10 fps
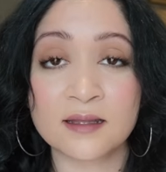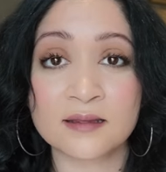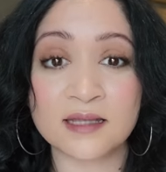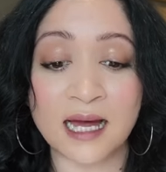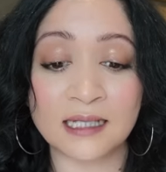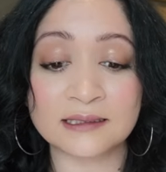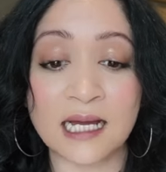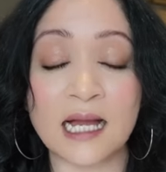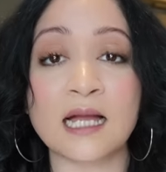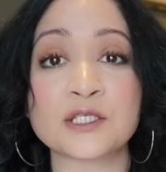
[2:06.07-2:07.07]

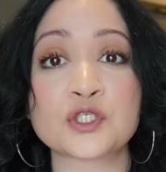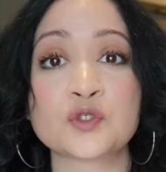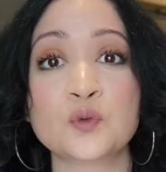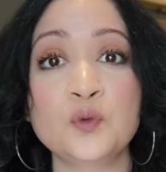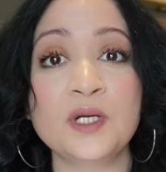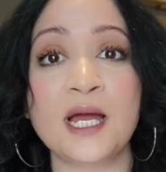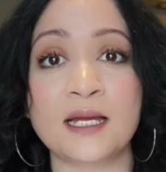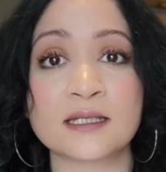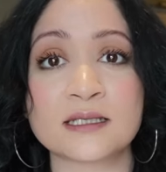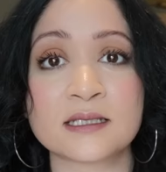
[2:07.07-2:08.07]
that as soon
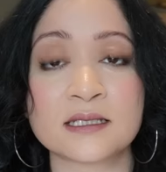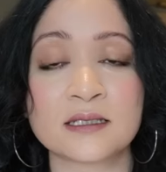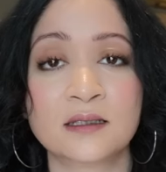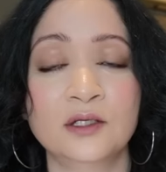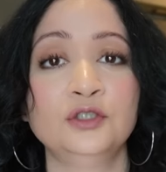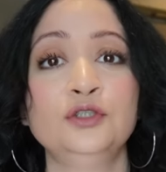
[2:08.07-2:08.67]
as